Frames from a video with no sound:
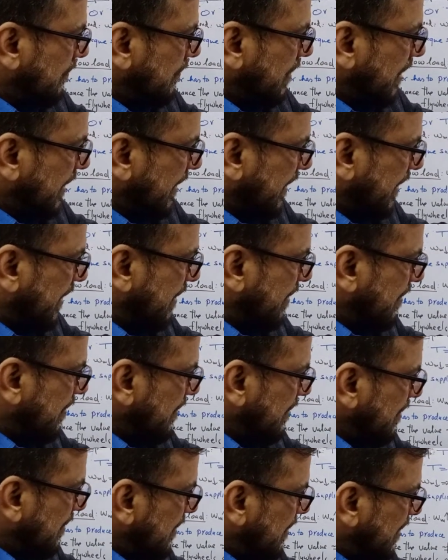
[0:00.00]

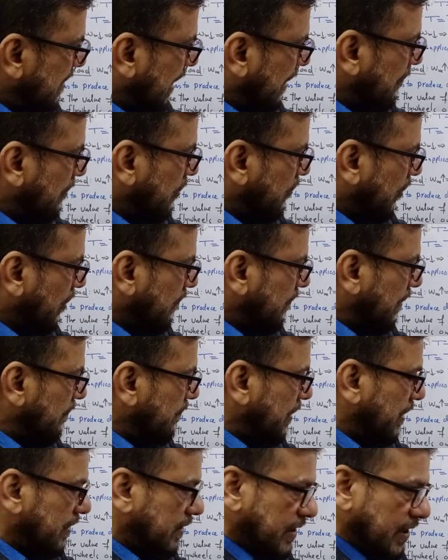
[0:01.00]
Again, dynamic torque will
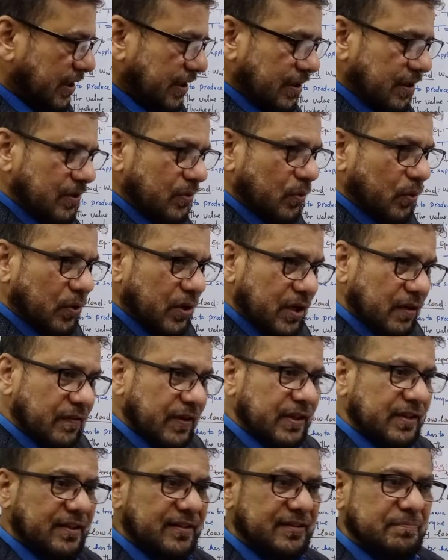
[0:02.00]
be there only when
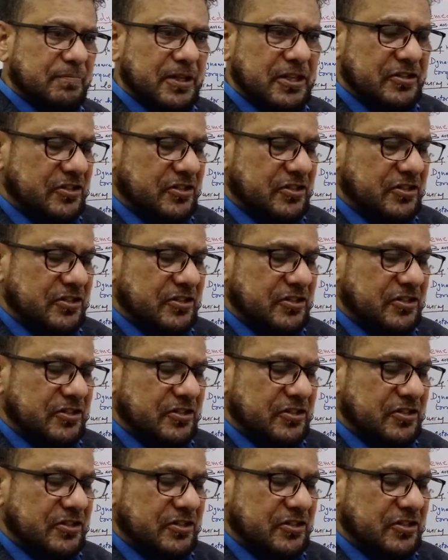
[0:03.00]
the speed